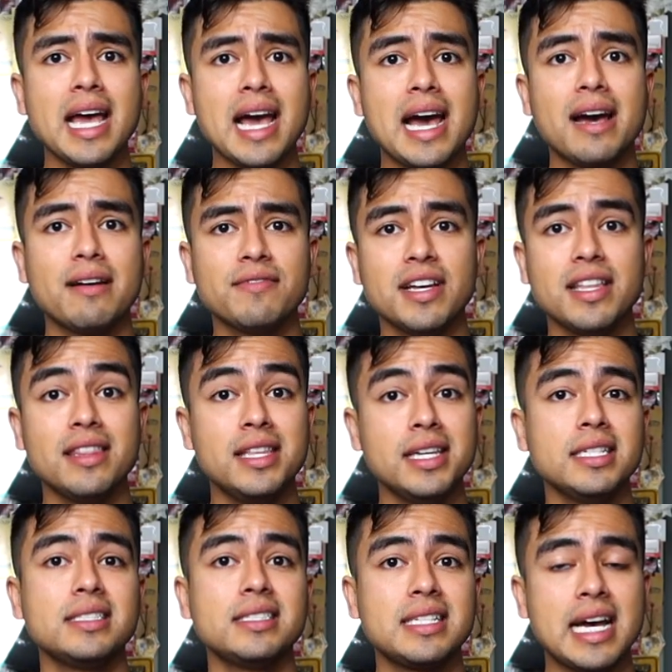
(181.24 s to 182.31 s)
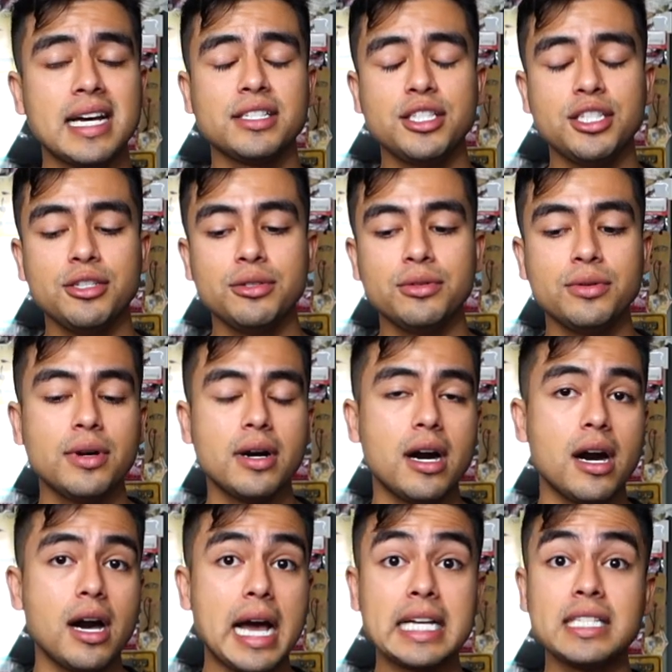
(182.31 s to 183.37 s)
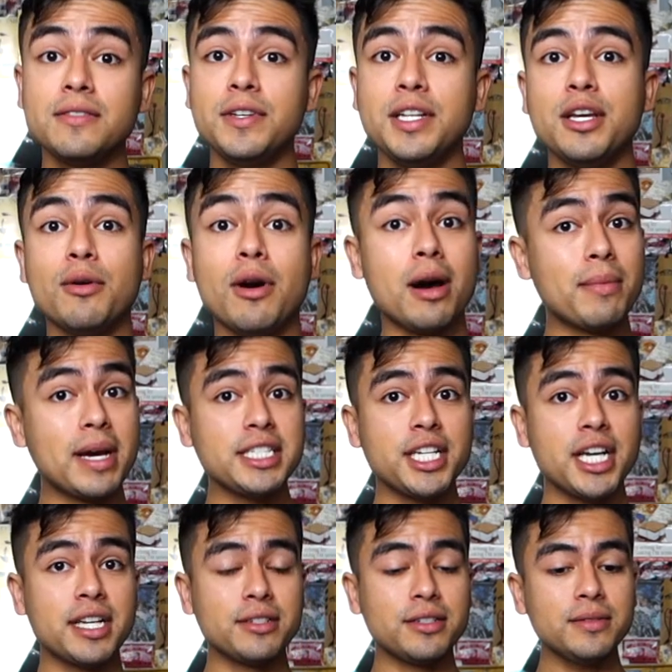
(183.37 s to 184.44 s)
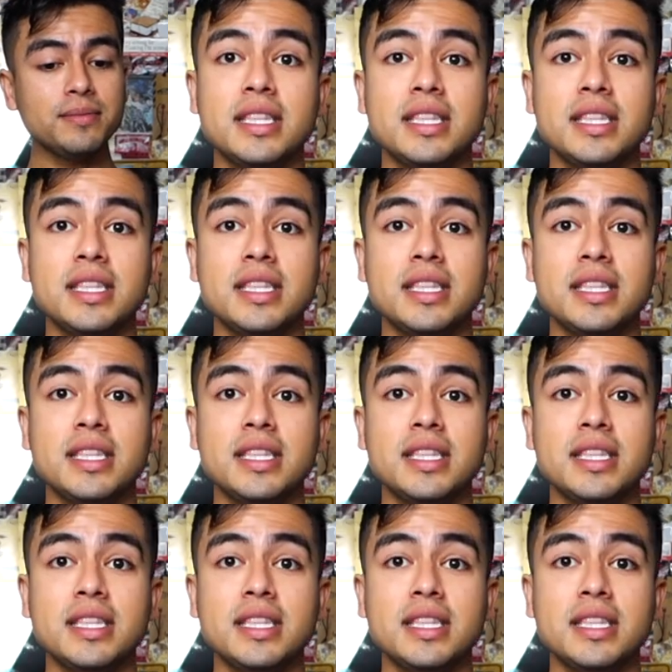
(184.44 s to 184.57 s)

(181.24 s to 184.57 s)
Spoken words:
have this tattoo as a video on my channel.